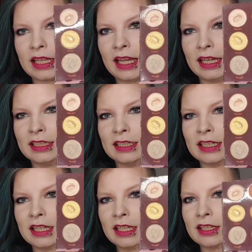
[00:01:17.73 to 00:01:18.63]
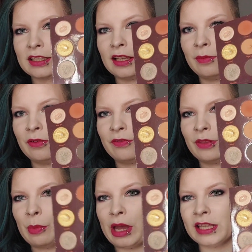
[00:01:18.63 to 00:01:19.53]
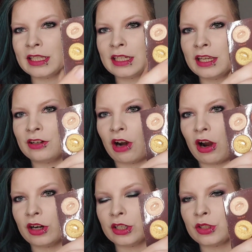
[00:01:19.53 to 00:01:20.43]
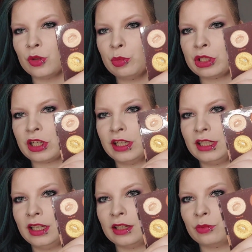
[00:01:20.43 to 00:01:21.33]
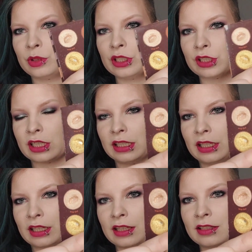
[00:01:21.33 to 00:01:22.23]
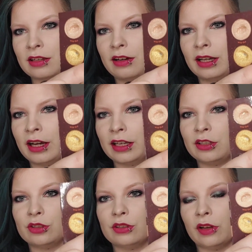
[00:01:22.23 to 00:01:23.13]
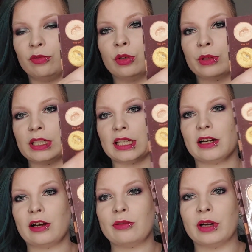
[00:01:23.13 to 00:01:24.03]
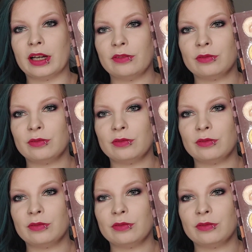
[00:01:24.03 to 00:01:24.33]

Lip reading: and some of the pans in here are super tiny and weird, like this guy. I have no idea how I